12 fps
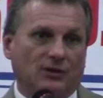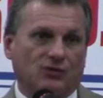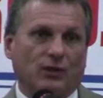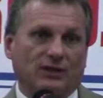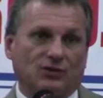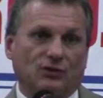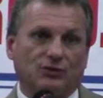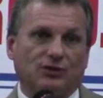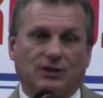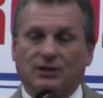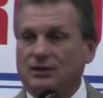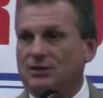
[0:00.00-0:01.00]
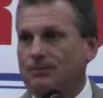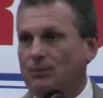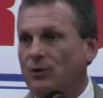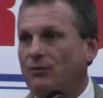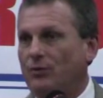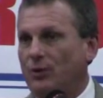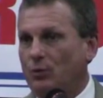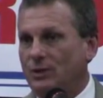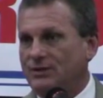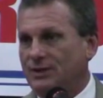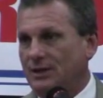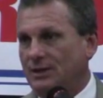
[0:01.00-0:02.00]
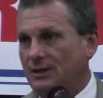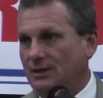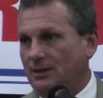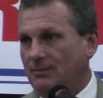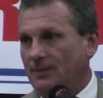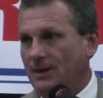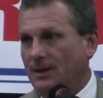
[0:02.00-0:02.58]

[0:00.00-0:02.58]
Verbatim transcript: this resolution of disapproval that we send to him.